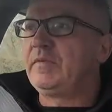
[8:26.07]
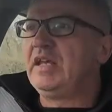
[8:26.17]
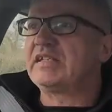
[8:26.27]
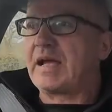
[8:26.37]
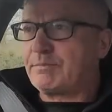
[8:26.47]

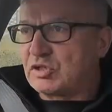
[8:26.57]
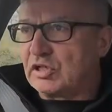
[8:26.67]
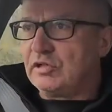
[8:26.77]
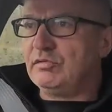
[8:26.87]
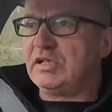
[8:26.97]
is
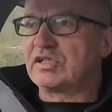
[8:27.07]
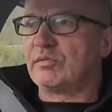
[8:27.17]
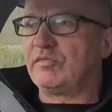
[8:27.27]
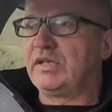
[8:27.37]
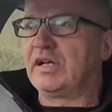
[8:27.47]
absolutely
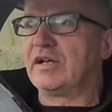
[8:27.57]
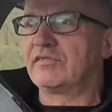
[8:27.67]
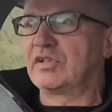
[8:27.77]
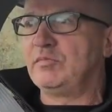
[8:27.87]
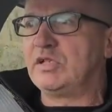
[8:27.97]
something I
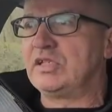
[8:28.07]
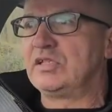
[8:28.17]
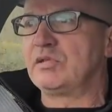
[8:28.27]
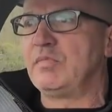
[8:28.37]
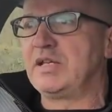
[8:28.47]
have
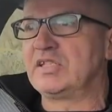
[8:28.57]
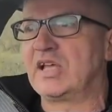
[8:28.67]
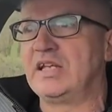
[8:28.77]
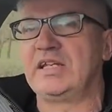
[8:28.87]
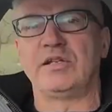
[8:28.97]
committed to
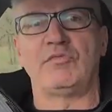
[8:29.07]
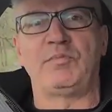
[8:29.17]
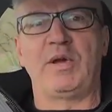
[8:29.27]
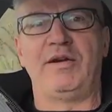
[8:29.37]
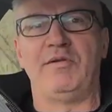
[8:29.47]
maintaining and
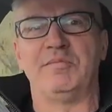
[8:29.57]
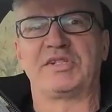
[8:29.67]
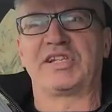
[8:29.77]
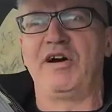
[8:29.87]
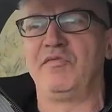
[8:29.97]
repairing
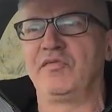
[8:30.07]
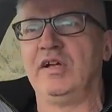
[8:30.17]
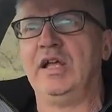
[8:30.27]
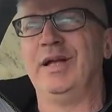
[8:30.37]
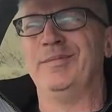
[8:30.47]
myself,
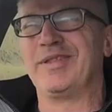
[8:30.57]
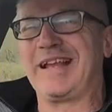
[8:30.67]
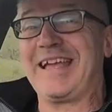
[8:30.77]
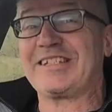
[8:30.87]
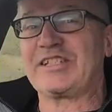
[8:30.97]
but the
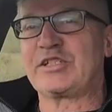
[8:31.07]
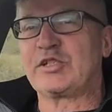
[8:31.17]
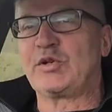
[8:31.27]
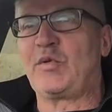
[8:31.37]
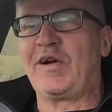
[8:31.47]
Lexus
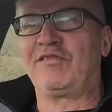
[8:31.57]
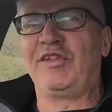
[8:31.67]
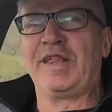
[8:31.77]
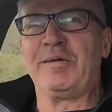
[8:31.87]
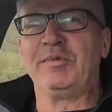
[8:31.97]
doesn't quite
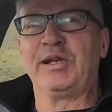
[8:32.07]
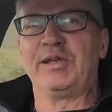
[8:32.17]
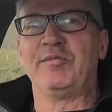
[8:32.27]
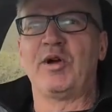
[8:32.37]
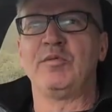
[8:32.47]
fit that bill
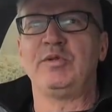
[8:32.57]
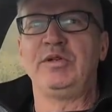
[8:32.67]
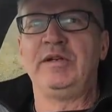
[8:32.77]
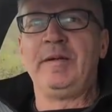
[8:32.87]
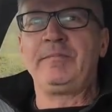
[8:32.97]
at the moment.
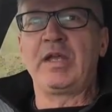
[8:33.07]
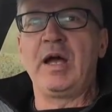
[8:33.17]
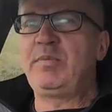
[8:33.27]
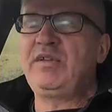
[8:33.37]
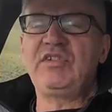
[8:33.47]

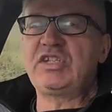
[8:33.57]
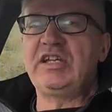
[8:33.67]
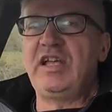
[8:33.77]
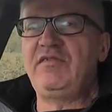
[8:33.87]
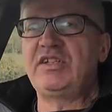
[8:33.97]
But
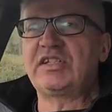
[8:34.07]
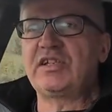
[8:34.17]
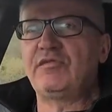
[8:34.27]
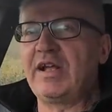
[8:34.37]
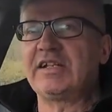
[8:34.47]
if it's
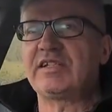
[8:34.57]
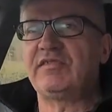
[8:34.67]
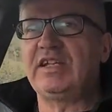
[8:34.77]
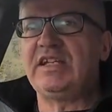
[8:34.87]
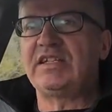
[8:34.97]
a
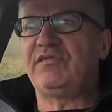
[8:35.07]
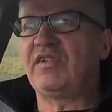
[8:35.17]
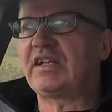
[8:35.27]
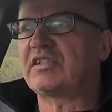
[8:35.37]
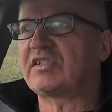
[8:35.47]
relatively easy
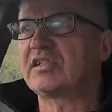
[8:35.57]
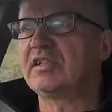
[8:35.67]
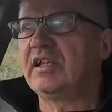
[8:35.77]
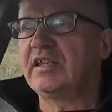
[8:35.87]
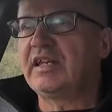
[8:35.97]
fix,
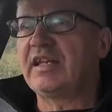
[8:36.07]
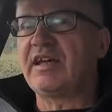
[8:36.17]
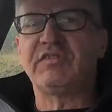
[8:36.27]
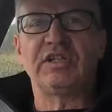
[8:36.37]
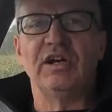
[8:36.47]
then I'd
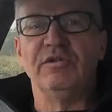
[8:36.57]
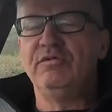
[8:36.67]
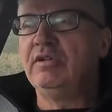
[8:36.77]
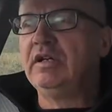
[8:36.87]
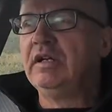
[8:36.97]
have a
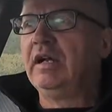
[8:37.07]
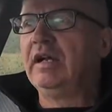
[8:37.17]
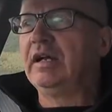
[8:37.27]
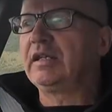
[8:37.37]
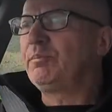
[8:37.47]
go.
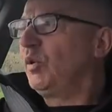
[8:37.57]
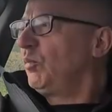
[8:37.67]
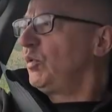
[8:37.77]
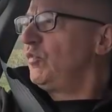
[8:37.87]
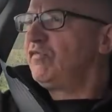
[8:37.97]
The
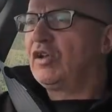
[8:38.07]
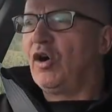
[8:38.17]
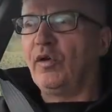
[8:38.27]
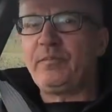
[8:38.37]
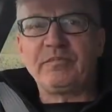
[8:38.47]
problem we've
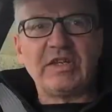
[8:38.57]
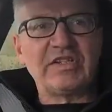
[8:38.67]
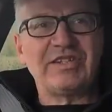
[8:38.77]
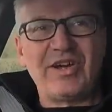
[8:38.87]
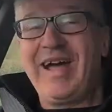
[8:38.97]
got is
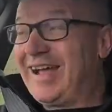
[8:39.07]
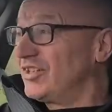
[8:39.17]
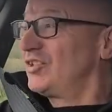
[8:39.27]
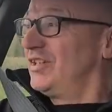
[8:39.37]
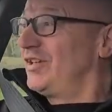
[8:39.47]
that I don't
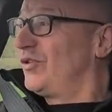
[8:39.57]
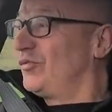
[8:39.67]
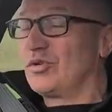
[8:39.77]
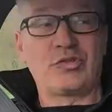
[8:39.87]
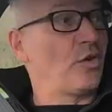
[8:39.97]
actually know
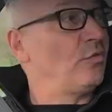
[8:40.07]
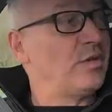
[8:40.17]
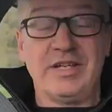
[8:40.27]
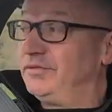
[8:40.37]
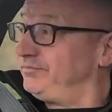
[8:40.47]
what's wrong
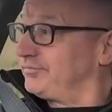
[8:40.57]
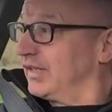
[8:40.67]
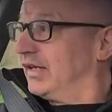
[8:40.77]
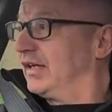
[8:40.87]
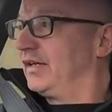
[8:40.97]
with it.
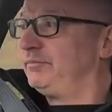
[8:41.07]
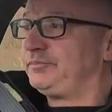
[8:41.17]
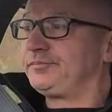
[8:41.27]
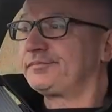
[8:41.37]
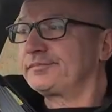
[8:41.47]

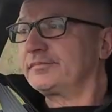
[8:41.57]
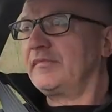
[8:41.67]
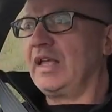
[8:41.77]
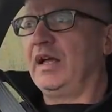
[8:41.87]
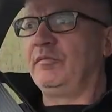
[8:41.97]

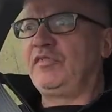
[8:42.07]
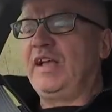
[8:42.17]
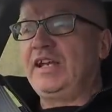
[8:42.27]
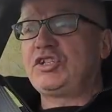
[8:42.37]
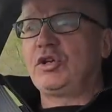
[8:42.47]
I'm
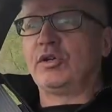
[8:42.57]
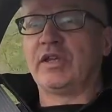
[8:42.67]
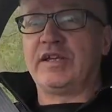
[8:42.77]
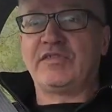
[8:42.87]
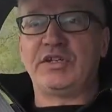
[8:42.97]
fairly
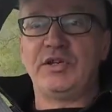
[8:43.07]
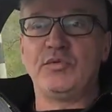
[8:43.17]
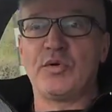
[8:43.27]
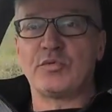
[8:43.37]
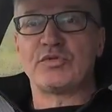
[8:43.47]
sure that if I
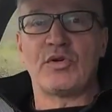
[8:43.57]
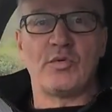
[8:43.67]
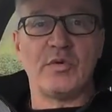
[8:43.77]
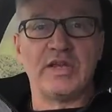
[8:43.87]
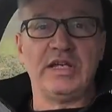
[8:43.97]
knew what was
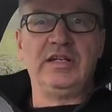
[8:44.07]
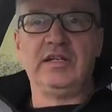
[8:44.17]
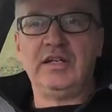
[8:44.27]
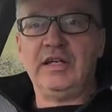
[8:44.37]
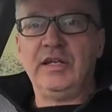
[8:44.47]
wrong with it,
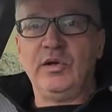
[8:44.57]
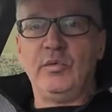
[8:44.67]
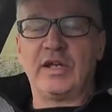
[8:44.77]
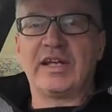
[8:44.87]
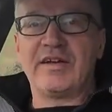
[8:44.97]

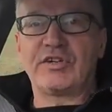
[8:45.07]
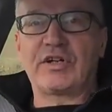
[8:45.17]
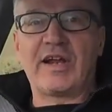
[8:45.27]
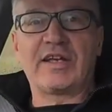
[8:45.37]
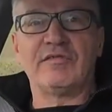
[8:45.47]
we could have a
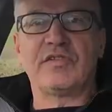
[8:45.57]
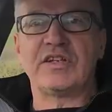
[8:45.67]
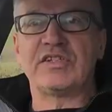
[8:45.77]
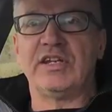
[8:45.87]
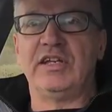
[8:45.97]
crack at
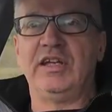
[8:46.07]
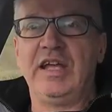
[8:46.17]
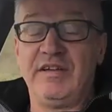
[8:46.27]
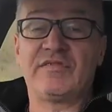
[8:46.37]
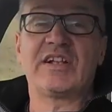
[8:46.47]
fixing it.
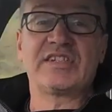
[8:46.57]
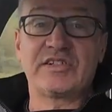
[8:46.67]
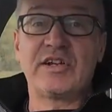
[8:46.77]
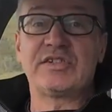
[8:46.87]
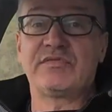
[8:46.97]
In fact,
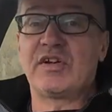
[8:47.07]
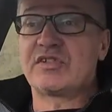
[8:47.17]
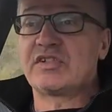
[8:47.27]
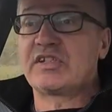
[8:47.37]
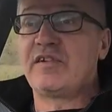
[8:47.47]
I'd go so far
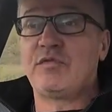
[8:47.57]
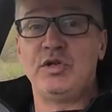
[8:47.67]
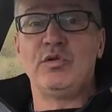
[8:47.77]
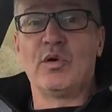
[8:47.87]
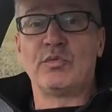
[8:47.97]
as to say if we
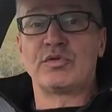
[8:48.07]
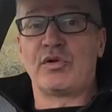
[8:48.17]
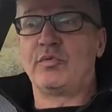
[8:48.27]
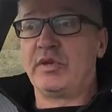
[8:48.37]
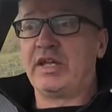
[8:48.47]
knew what was
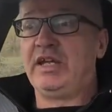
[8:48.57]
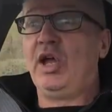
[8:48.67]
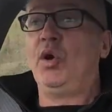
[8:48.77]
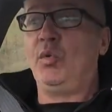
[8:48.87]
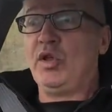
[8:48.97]
wrong with it,
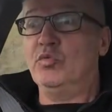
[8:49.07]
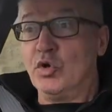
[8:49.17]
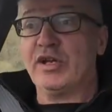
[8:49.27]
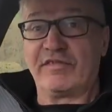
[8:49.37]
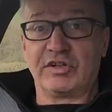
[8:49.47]
we
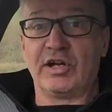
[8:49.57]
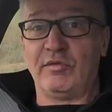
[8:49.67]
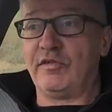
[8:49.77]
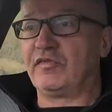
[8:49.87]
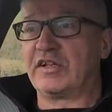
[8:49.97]
would have a
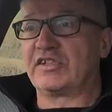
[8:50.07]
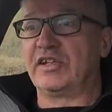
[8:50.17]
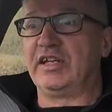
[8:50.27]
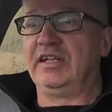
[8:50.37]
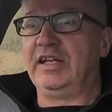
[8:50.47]
go at
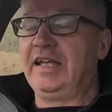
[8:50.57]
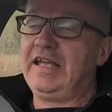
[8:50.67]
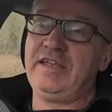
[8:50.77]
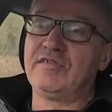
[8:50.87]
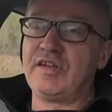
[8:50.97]
fixing it,
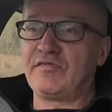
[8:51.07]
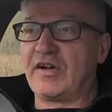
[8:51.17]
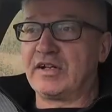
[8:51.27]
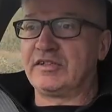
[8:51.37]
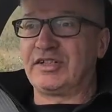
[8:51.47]
even if
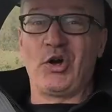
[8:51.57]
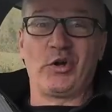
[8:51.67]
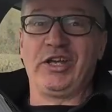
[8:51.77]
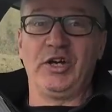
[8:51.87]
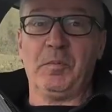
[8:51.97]
I
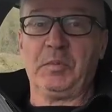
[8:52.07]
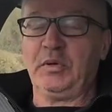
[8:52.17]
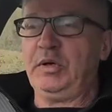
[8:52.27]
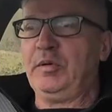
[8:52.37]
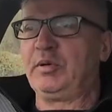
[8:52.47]
cock it
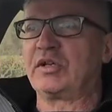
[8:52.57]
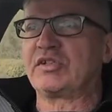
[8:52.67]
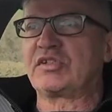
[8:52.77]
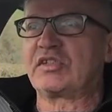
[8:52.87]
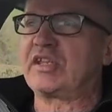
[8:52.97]
up,
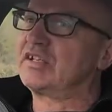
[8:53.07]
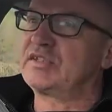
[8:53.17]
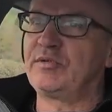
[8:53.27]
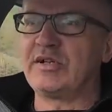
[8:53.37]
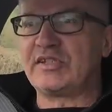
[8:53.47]
because
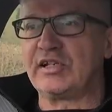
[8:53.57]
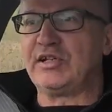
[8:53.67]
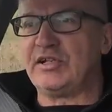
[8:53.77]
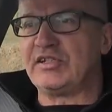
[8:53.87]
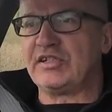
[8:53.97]
that's the way to
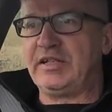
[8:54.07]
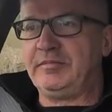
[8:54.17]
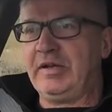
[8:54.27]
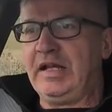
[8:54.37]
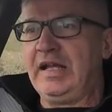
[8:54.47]
learn, isn't it?
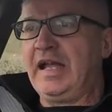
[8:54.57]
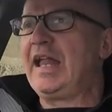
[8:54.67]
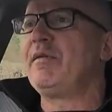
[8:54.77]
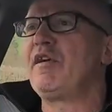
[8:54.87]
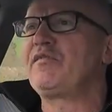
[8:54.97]

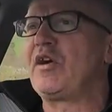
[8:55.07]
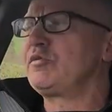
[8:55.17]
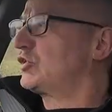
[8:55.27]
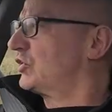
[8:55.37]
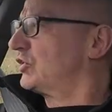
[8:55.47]
Anyway,
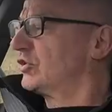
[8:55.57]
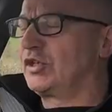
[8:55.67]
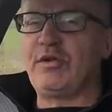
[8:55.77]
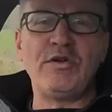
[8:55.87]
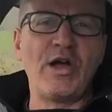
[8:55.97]
folks,
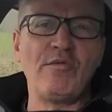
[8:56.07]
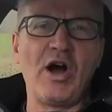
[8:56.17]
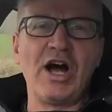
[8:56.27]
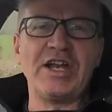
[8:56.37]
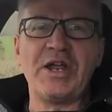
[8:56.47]
you know
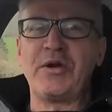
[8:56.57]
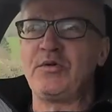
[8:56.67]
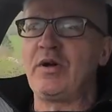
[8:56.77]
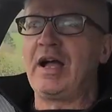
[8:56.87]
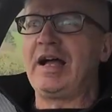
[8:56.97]
what I
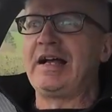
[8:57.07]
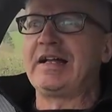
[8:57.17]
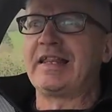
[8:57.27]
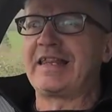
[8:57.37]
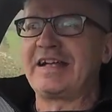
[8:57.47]
know.
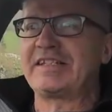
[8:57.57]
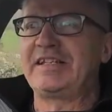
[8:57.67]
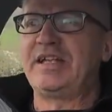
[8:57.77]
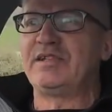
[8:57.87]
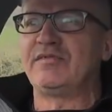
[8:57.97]
That's
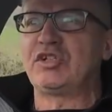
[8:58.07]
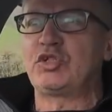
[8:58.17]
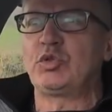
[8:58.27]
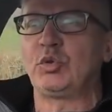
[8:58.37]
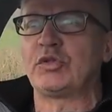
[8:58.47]
the end of this
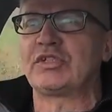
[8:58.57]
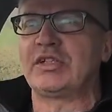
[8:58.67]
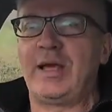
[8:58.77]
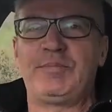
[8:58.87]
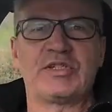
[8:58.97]
short
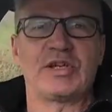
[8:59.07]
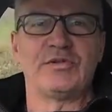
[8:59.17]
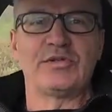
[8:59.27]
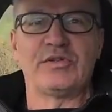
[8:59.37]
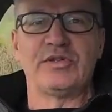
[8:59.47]

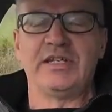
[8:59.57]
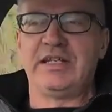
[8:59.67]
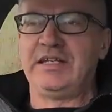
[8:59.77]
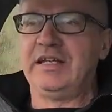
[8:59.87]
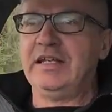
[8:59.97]
episode on
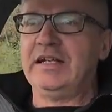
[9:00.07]
the